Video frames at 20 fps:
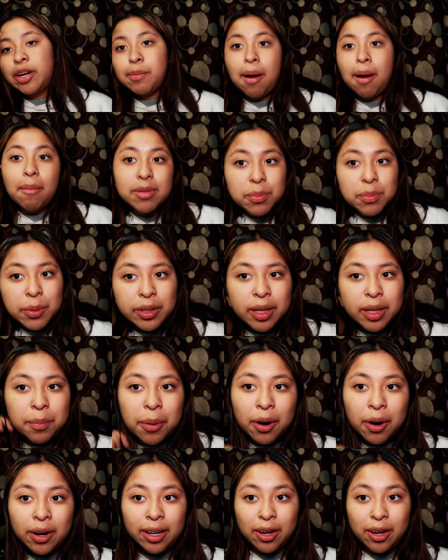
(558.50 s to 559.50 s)
your mom's
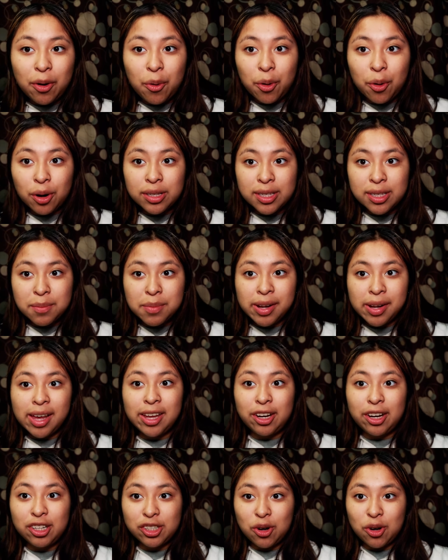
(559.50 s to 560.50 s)
birthday party or
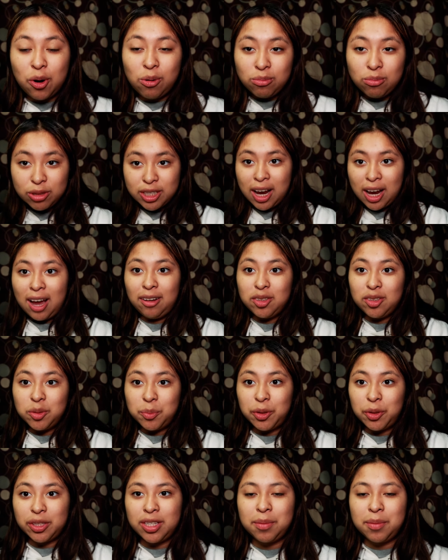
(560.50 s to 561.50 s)
someday your own
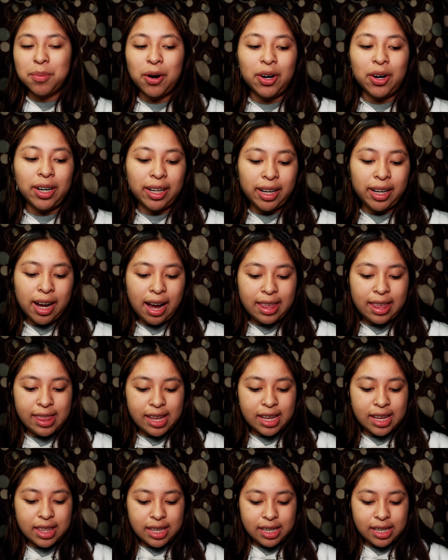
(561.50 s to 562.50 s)
child's birthday party. I
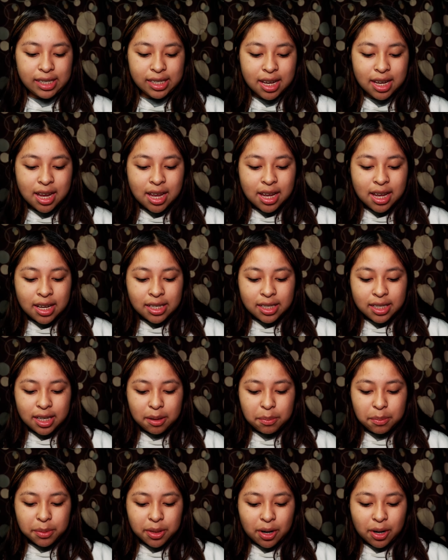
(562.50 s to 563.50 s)
think these
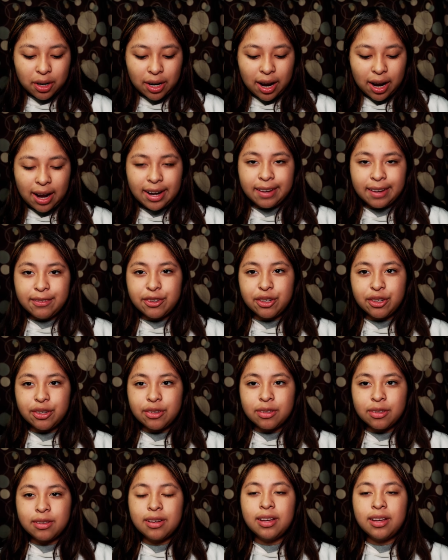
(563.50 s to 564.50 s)
tips are kind of
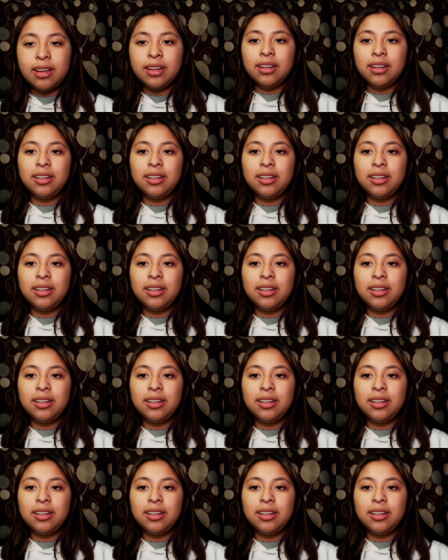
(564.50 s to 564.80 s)
just